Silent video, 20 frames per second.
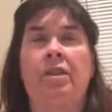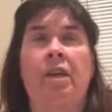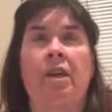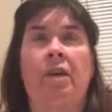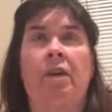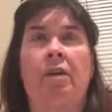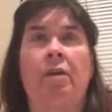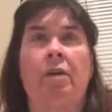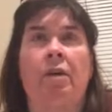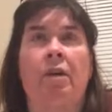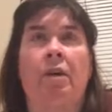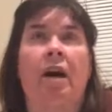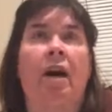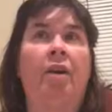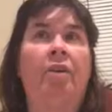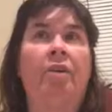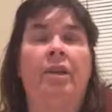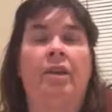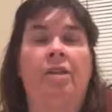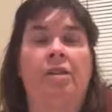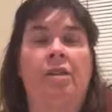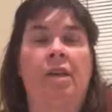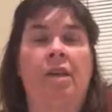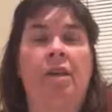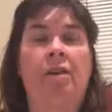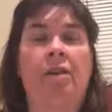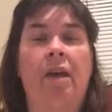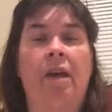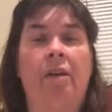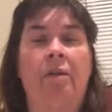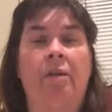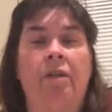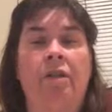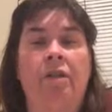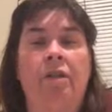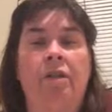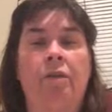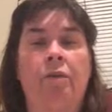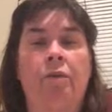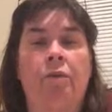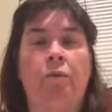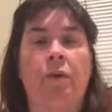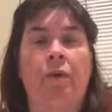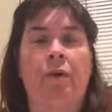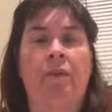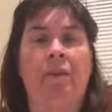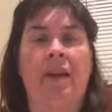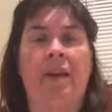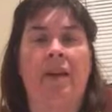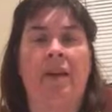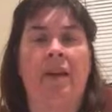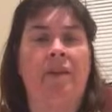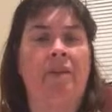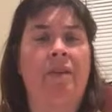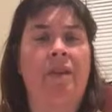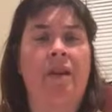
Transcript: ago or 100 years ago, the average student wrote like